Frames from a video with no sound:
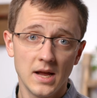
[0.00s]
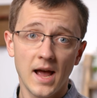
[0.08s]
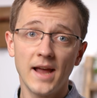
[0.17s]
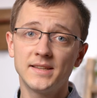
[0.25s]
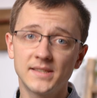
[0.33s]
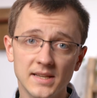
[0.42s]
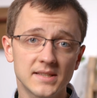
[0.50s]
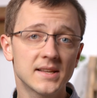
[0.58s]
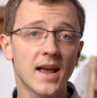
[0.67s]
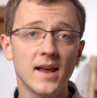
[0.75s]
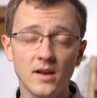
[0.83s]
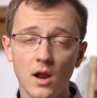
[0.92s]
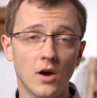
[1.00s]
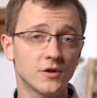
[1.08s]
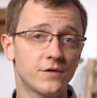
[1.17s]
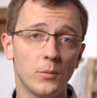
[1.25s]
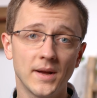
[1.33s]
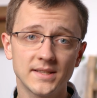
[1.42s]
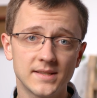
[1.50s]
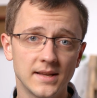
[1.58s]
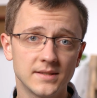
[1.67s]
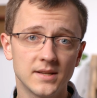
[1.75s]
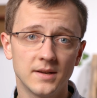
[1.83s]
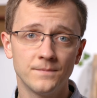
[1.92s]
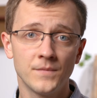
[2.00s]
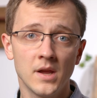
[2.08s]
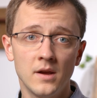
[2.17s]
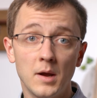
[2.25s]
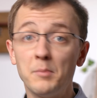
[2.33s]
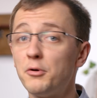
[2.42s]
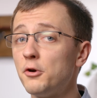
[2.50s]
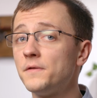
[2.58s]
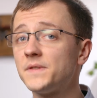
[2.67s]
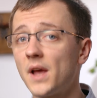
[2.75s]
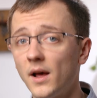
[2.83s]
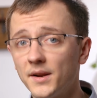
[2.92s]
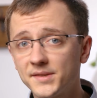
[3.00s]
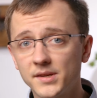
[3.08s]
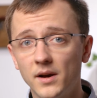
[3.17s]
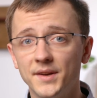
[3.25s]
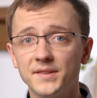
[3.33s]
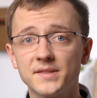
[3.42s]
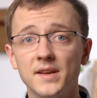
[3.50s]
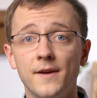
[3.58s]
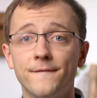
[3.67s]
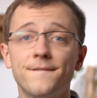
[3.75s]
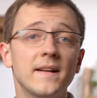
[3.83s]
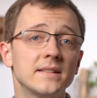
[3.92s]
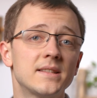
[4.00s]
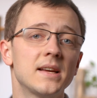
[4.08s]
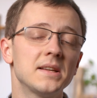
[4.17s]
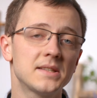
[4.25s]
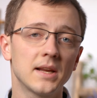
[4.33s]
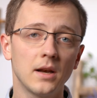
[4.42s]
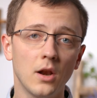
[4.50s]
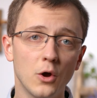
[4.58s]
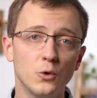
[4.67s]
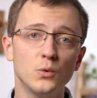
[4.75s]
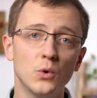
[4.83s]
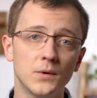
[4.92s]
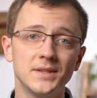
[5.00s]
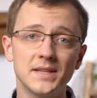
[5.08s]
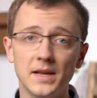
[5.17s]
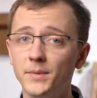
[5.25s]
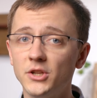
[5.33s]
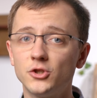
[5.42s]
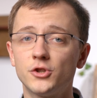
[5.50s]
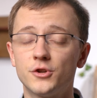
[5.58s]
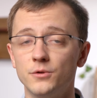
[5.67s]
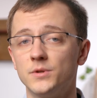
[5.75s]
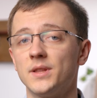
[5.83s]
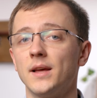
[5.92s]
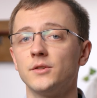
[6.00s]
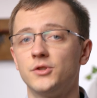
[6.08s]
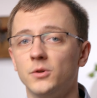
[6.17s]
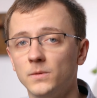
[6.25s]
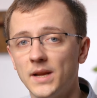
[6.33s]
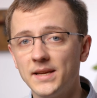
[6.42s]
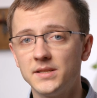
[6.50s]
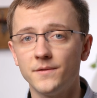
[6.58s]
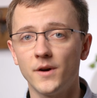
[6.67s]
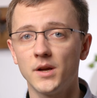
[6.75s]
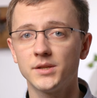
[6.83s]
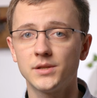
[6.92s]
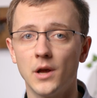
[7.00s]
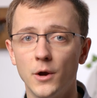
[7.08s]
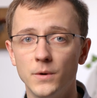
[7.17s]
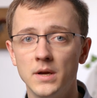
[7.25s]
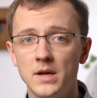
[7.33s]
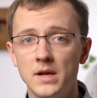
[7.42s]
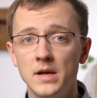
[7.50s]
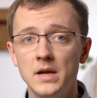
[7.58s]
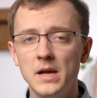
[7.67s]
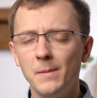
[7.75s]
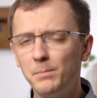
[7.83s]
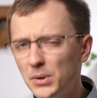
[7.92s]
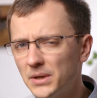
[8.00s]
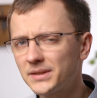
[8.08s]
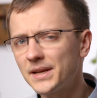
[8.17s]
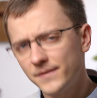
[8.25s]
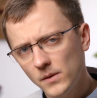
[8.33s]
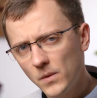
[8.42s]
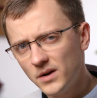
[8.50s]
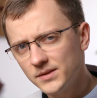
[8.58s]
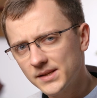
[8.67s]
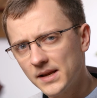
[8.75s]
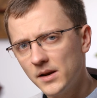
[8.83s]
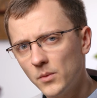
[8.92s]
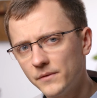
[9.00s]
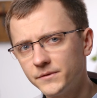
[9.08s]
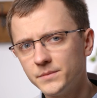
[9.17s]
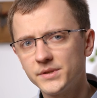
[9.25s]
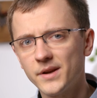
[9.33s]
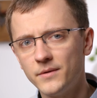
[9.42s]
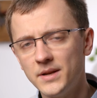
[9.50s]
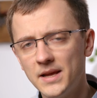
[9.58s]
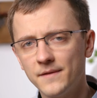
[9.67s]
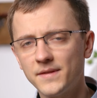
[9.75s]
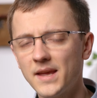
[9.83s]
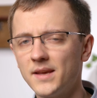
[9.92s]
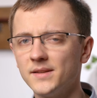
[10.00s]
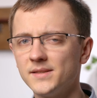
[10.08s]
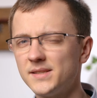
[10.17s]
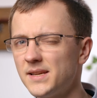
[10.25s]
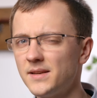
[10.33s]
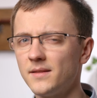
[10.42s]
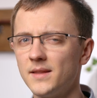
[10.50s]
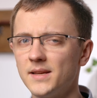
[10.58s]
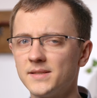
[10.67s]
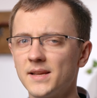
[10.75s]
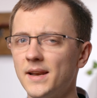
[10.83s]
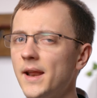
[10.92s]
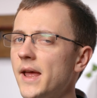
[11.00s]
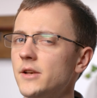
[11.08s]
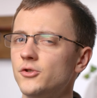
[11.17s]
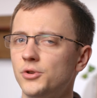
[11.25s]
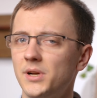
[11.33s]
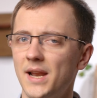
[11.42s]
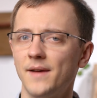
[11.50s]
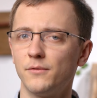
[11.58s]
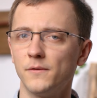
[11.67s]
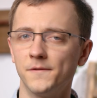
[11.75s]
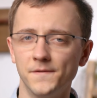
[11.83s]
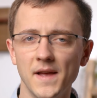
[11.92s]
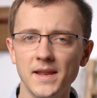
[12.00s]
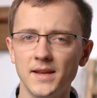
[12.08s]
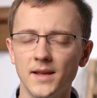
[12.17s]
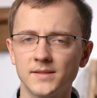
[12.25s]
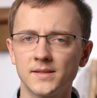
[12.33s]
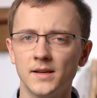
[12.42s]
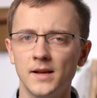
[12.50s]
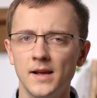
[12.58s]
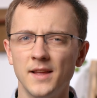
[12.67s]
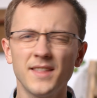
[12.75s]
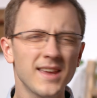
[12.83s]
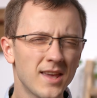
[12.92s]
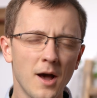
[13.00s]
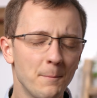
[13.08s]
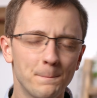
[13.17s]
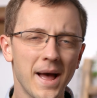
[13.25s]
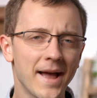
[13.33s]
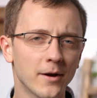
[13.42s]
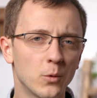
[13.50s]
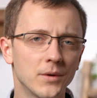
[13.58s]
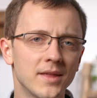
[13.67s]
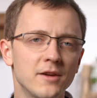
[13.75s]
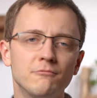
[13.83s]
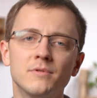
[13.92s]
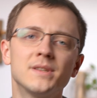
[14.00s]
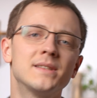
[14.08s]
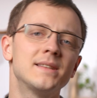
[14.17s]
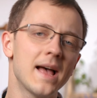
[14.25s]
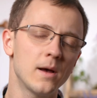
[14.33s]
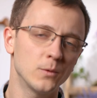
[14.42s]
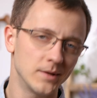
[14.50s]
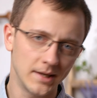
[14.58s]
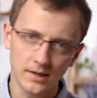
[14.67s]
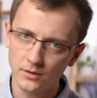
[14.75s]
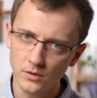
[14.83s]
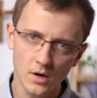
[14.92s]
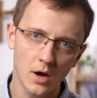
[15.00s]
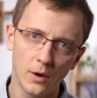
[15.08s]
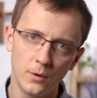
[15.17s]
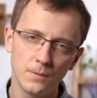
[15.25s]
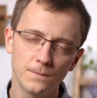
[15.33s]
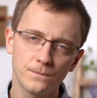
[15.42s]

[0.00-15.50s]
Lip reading: A 6K large format sensor, improved color science, fantastic low noise image due to that dual native ISO. But if you ask anyone from Sony if they consider this an entry-level Venice, they come back with a resounding no.